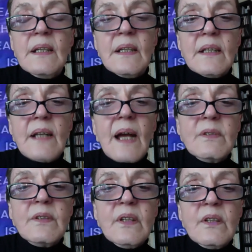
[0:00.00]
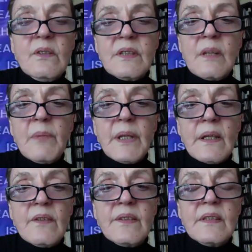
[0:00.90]
I was going to do something
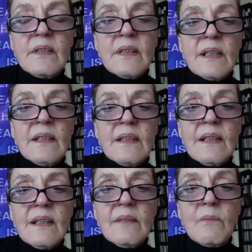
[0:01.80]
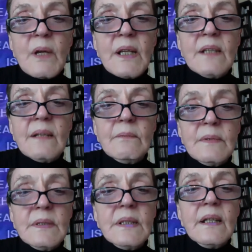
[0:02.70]
else. And in a way,
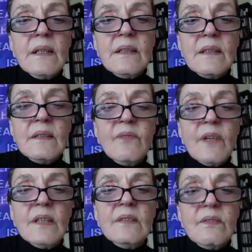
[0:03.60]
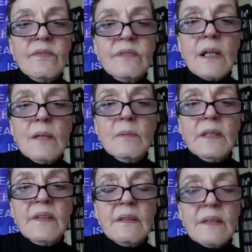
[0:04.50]
again, it's fate, karma,
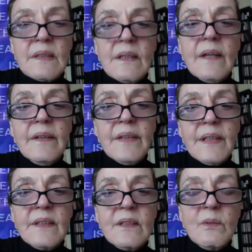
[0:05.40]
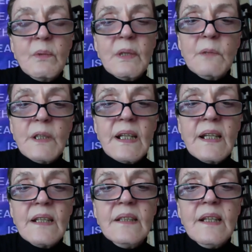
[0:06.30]
because this is what I
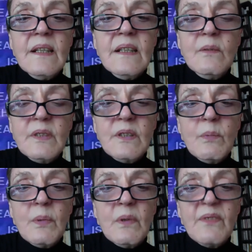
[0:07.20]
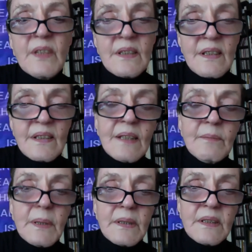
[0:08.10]
had done and it was so perfect.
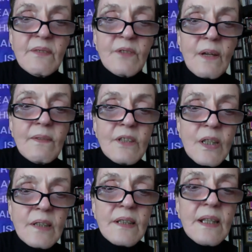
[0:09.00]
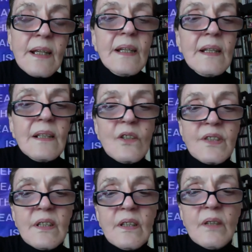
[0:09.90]
But if you have a chance, go
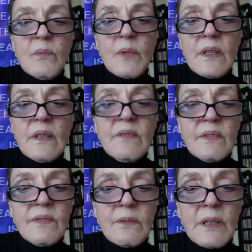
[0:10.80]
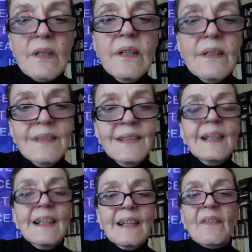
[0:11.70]
see it for real.
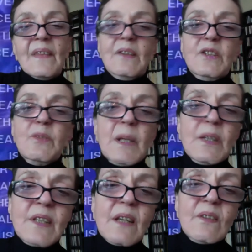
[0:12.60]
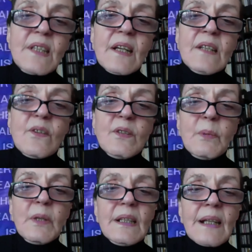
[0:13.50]
There's speakers outside, so it's
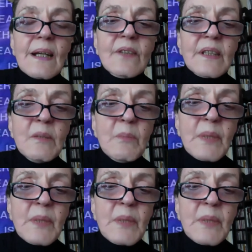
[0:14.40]
pretty loud. It competes